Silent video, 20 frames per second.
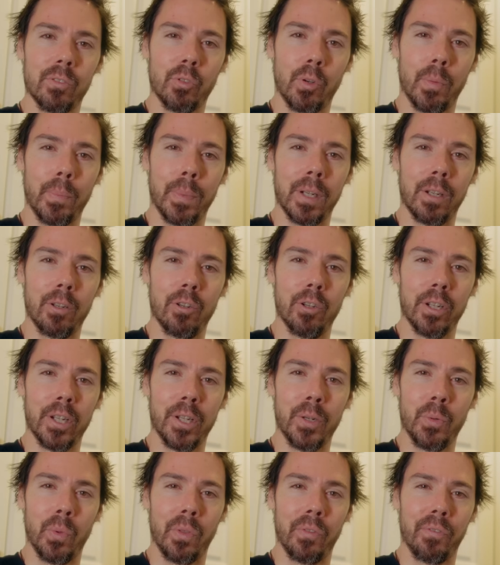So I've been
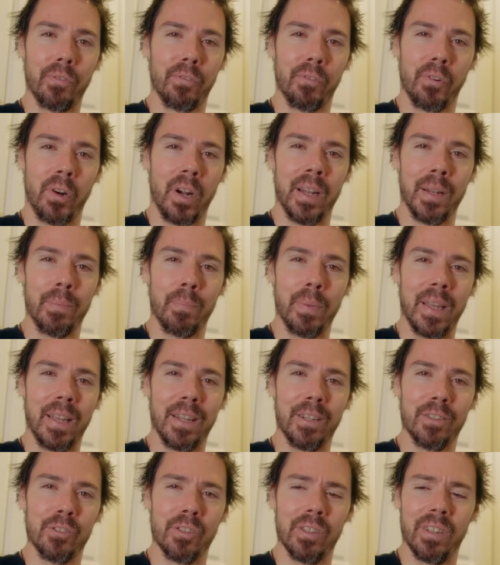cooking with frying
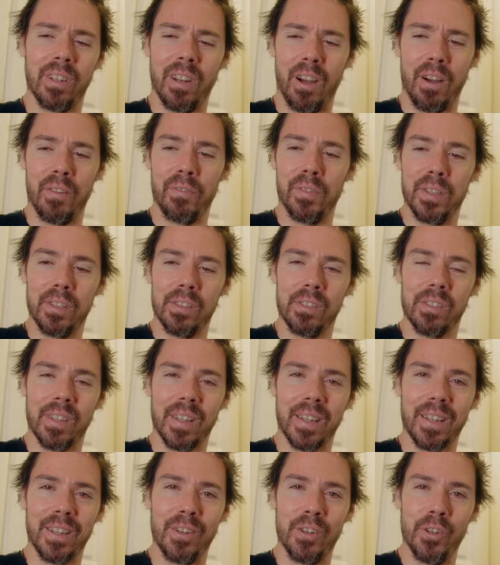pans and ovens
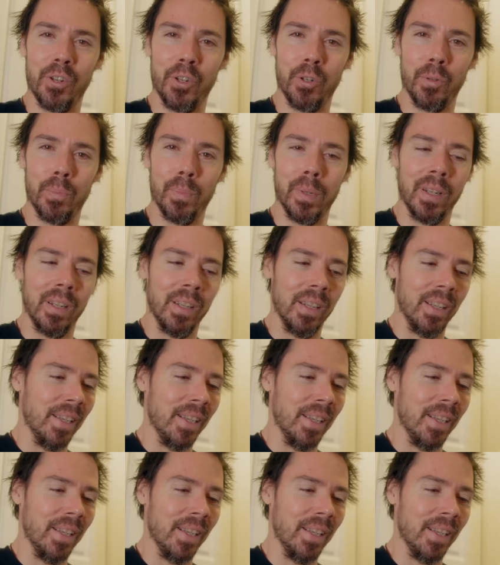like a noob,